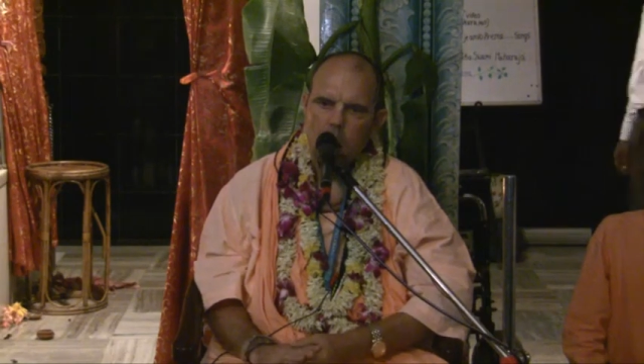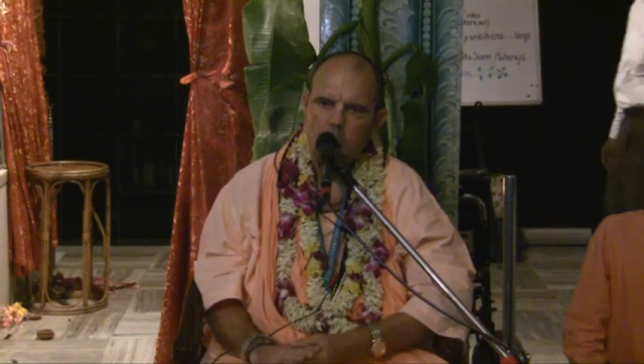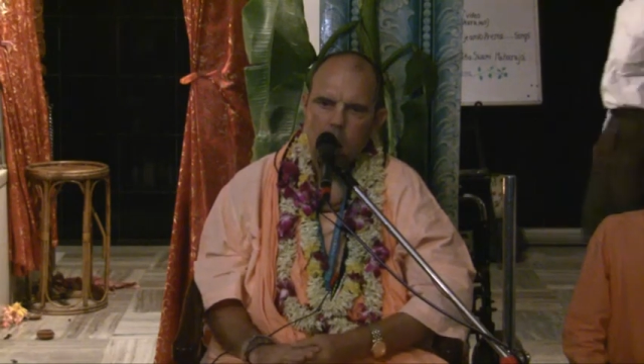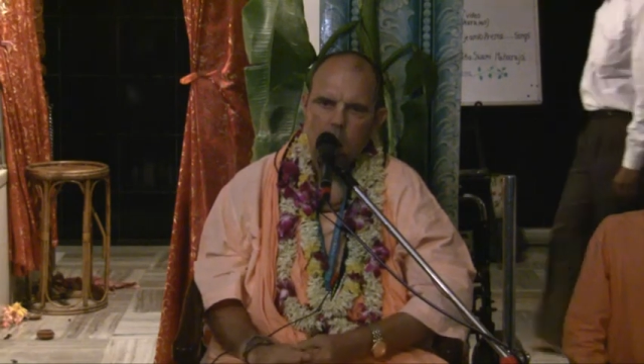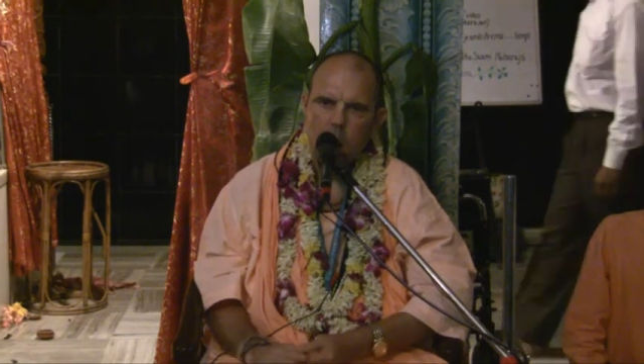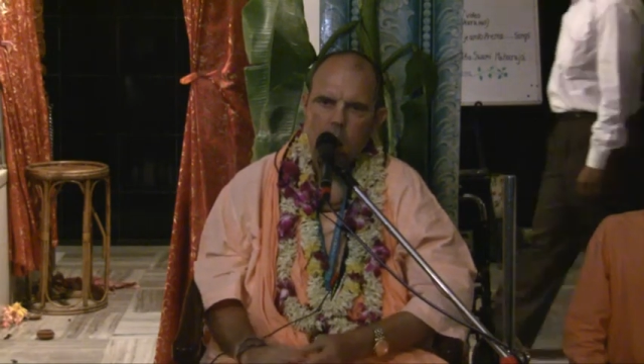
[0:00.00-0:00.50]

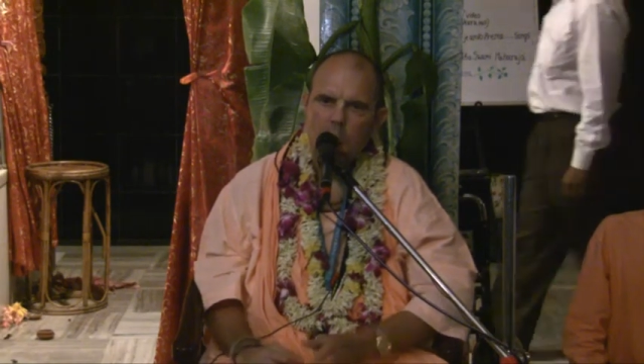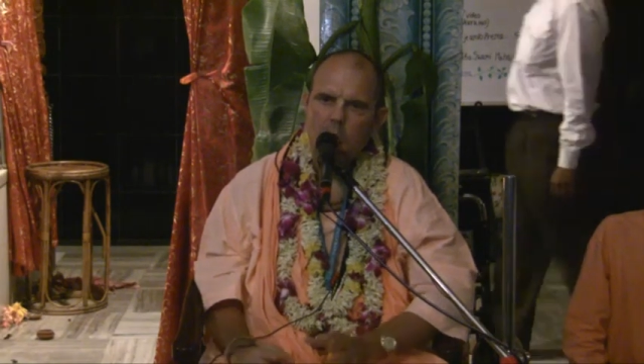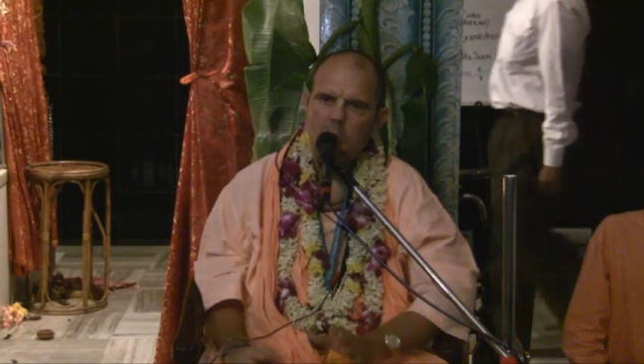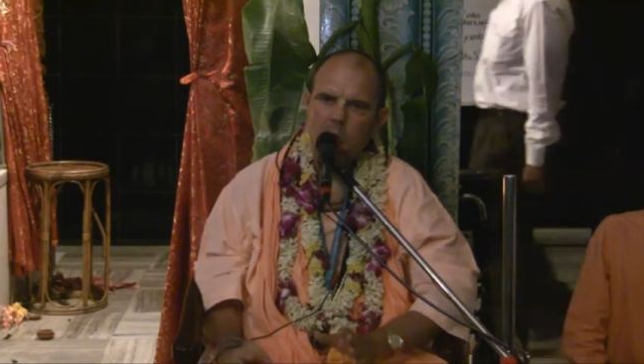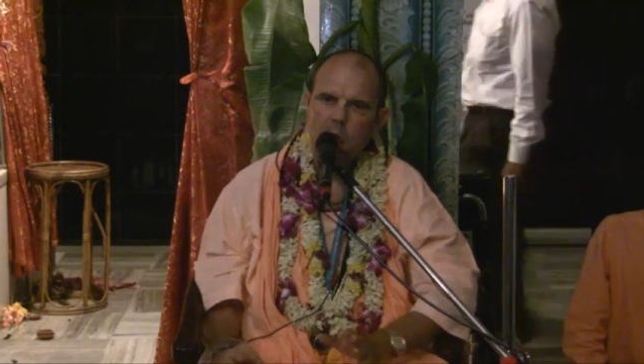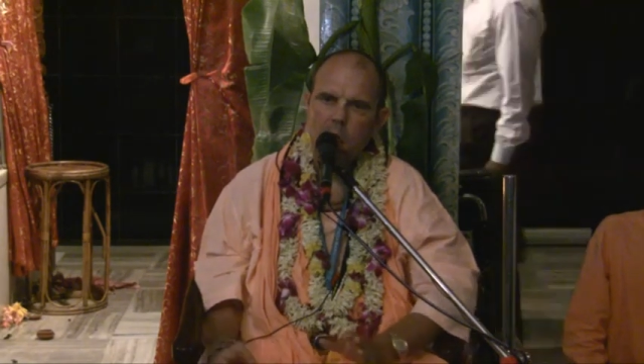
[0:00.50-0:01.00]
So then
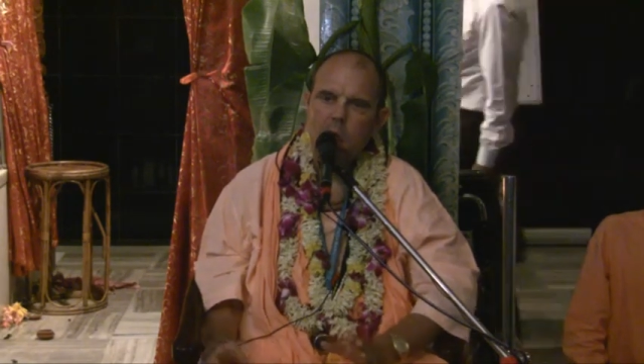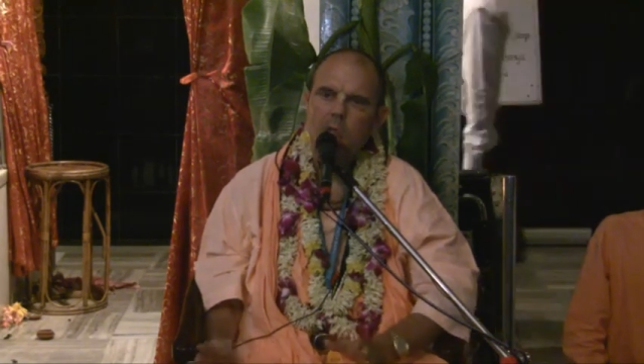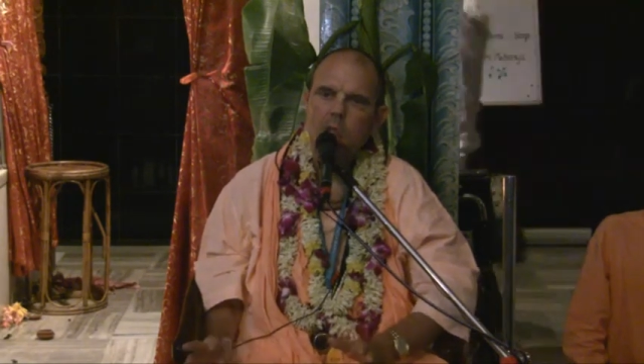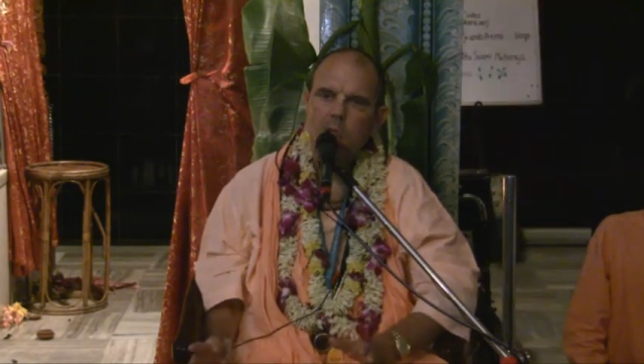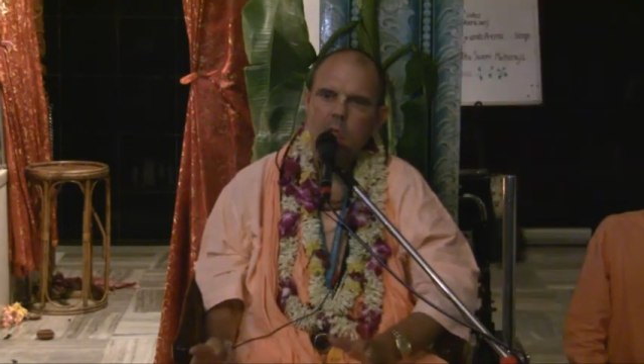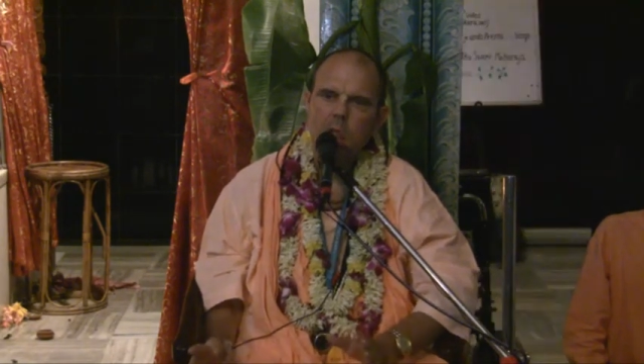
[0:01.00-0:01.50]
he said,
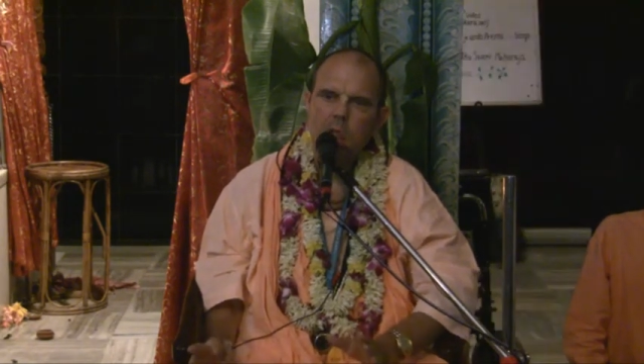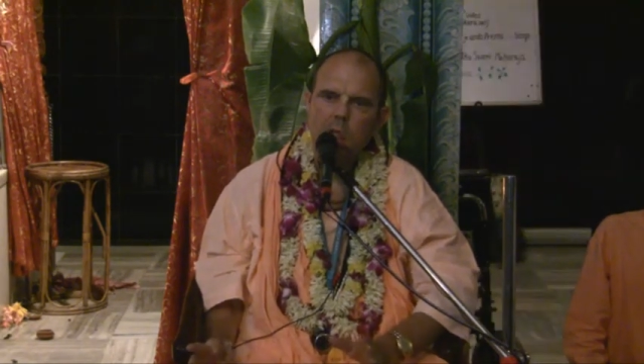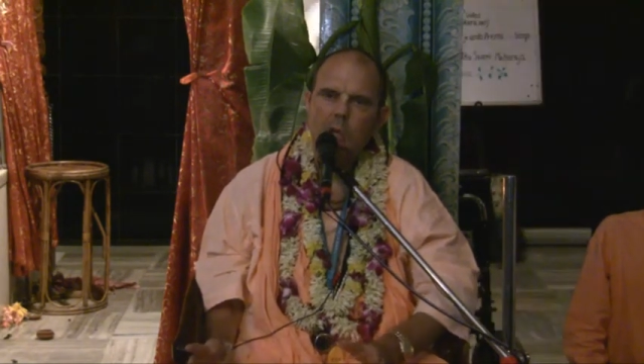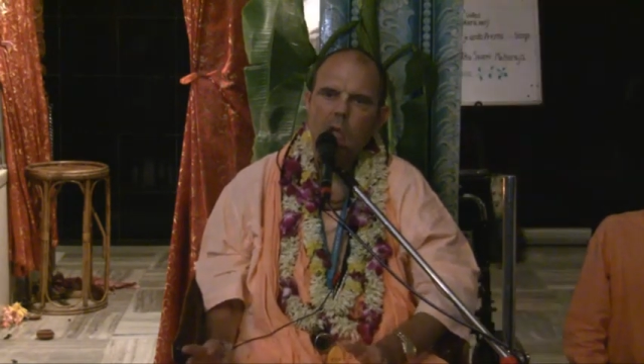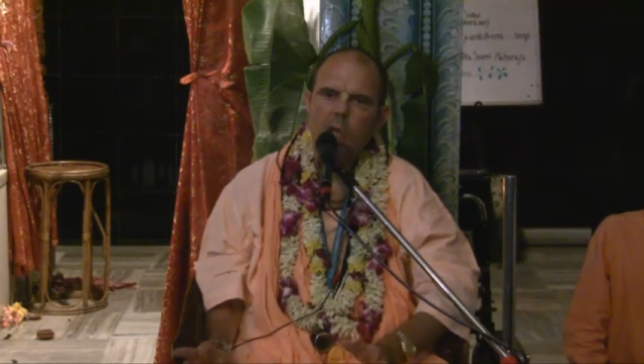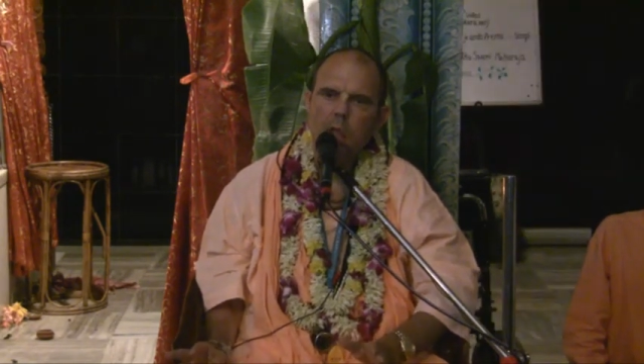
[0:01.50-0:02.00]
this is a
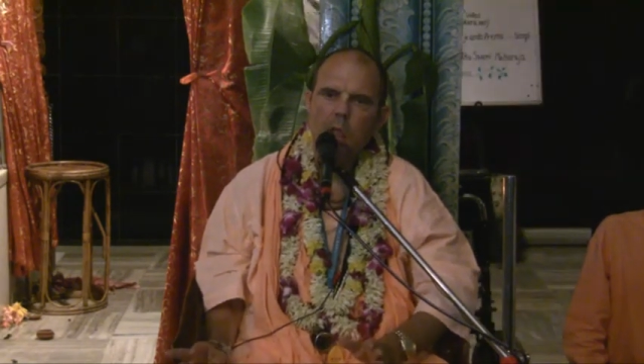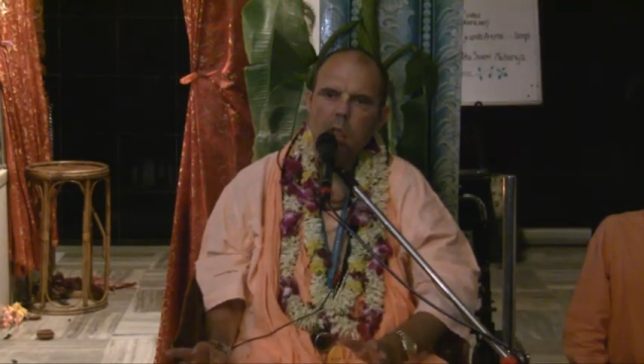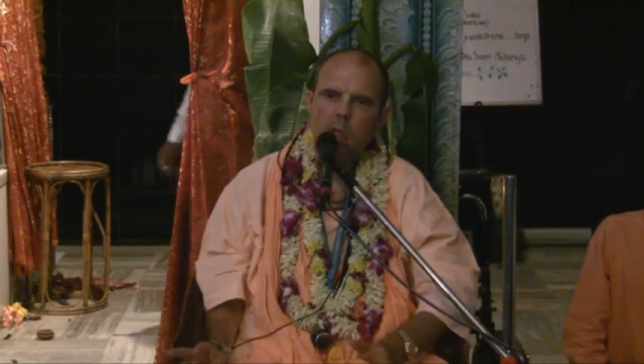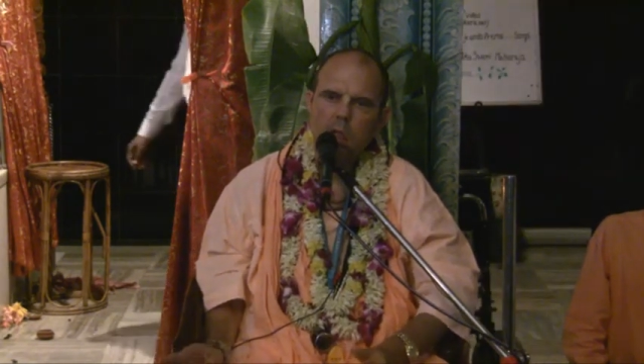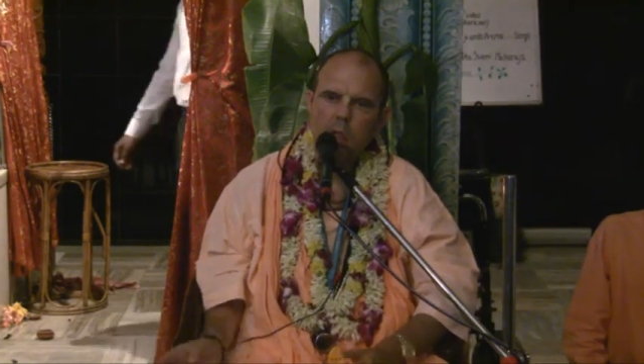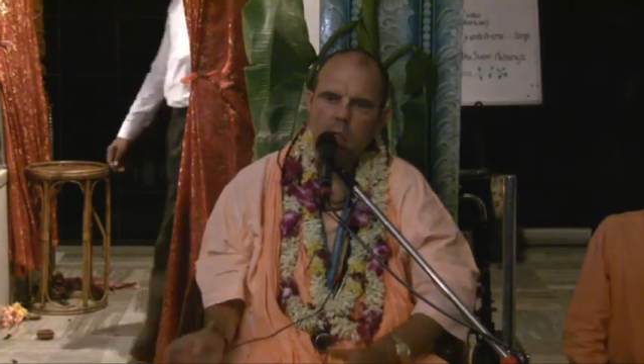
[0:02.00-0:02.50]
sign by
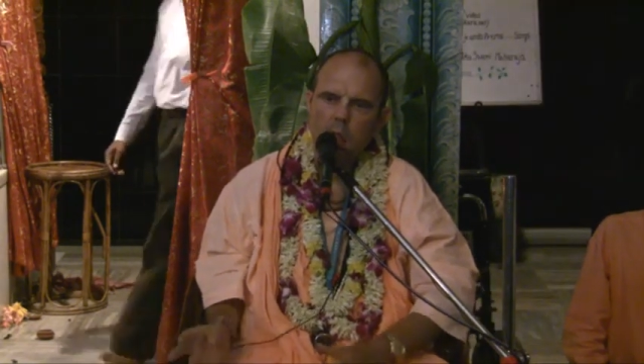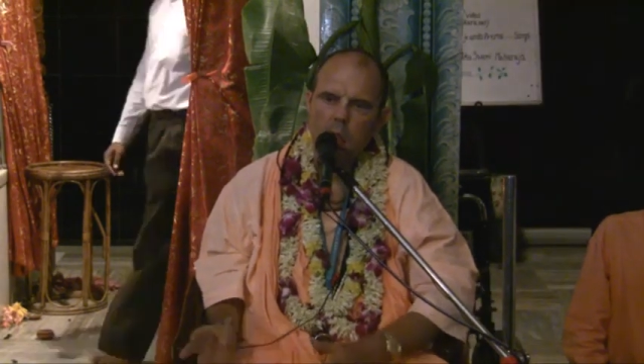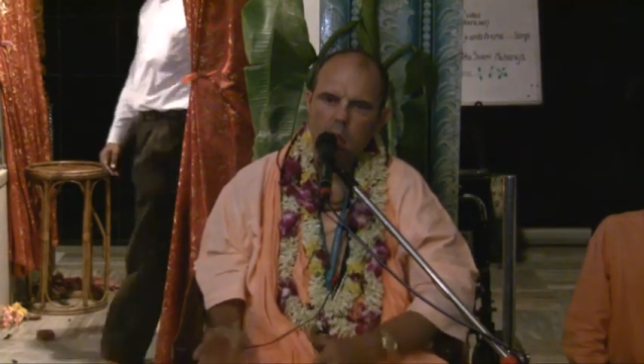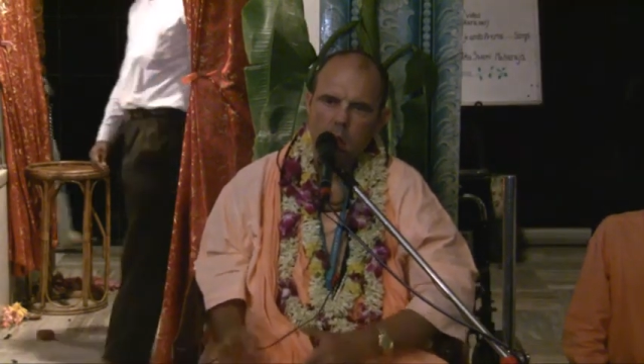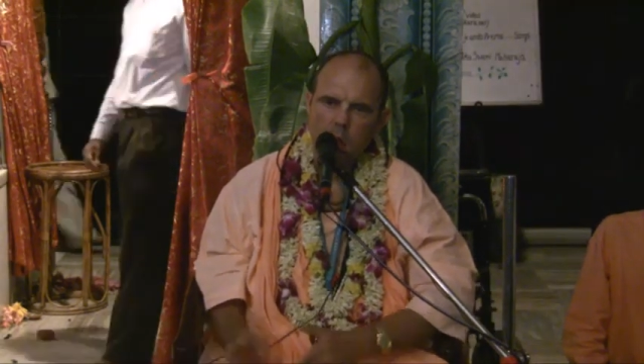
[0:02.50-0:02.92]
Krishna,